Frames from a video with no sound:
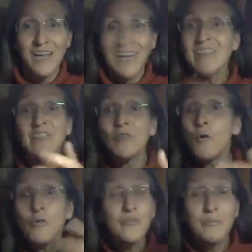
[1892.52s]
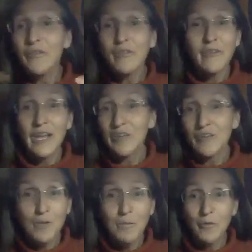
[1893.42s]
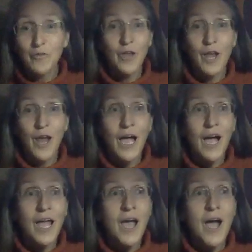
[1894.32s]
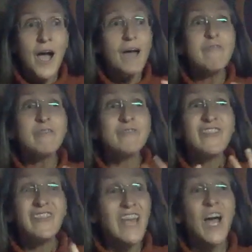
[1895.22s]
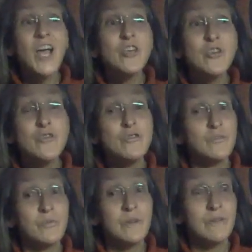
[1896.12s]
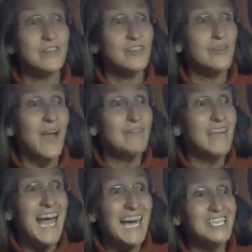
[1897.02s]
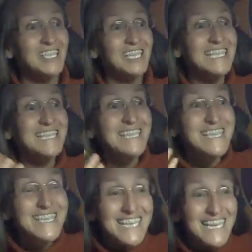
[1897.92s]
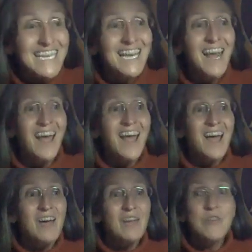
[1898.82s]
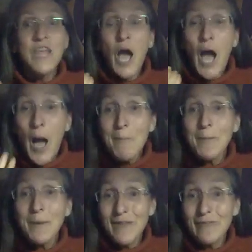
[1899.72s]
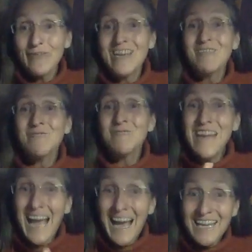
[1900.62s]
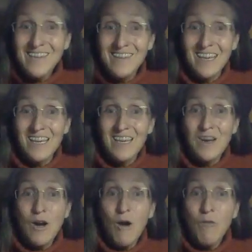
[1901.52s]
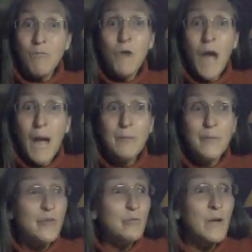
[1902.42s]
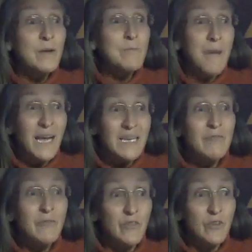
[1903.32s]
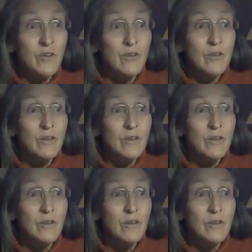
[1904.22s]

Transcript: And these are all specific examples that I feel a huge privilege of having actually seen the uplifting reality of what happens when magnificent,